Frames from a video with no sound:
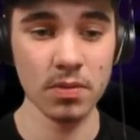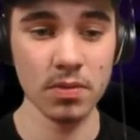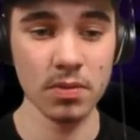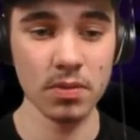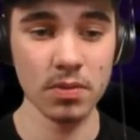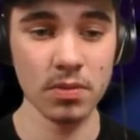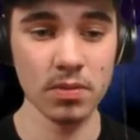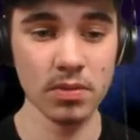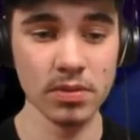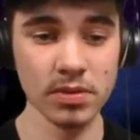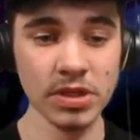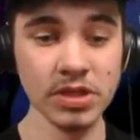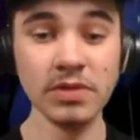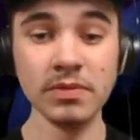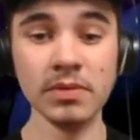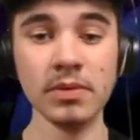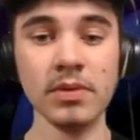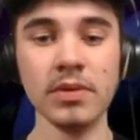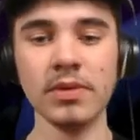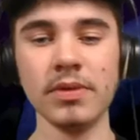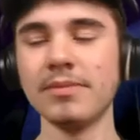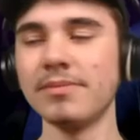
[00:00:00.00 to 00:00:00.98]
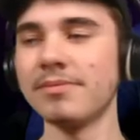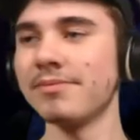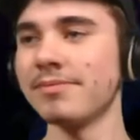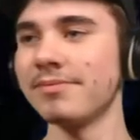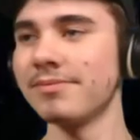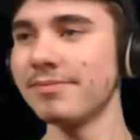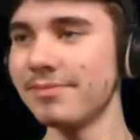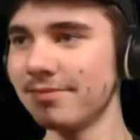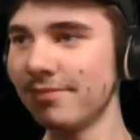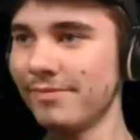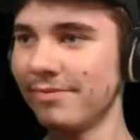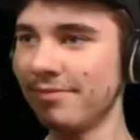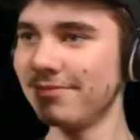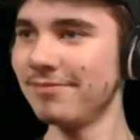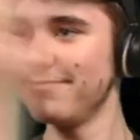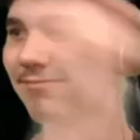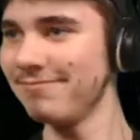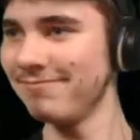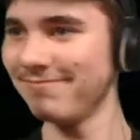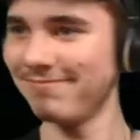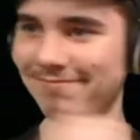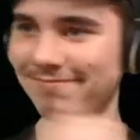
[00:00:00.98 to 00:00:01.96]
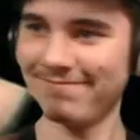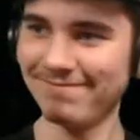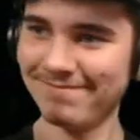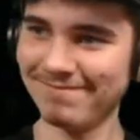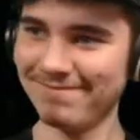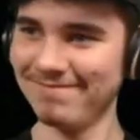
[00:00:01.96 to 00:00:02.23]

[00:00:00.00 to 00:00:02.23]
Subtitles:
Nothing is said.